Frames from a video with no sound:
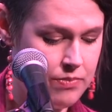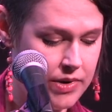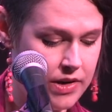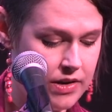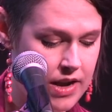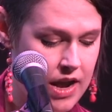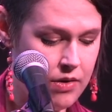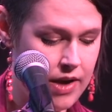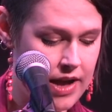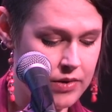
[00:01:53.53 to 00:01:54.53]
Bird
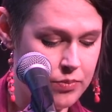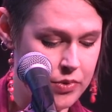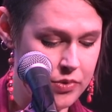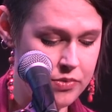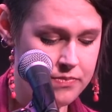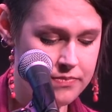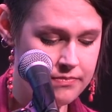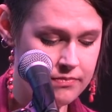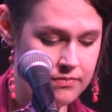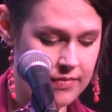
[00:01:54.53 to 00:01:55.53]
now had a room
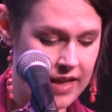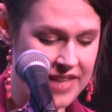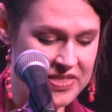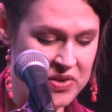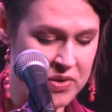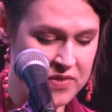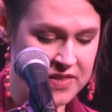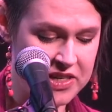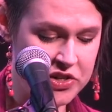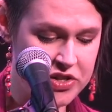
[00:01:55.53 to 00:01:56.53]
at the
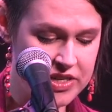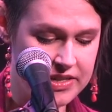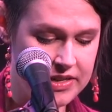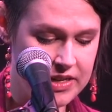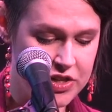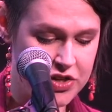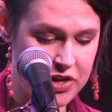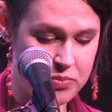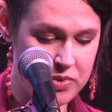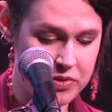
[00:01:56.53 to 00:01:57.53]
orphanage,
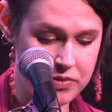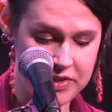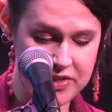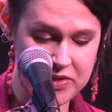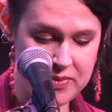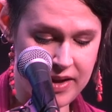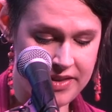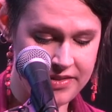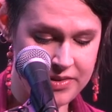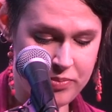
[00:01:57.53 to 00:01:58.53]
shared with only two
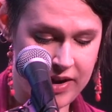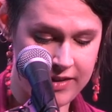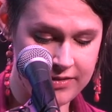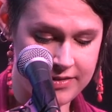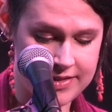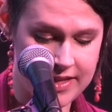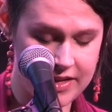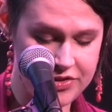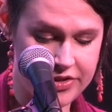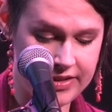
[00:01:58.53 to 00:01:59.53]
other parentless
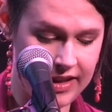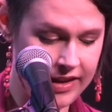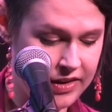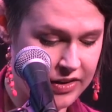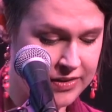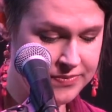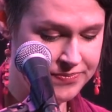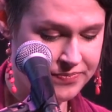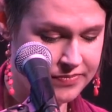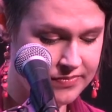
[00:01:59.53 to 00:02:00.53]
kindred like her,
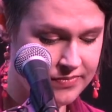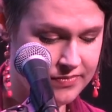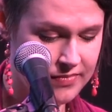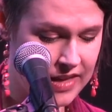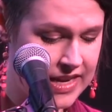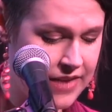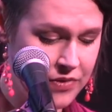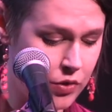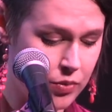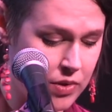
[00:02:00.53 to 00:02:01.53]

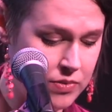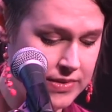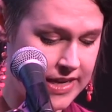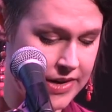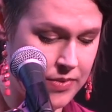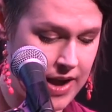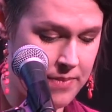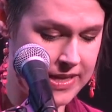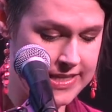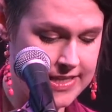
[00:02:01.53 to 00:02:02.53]
never-grown dead
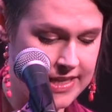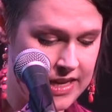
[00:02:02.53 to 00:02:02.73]
rabbits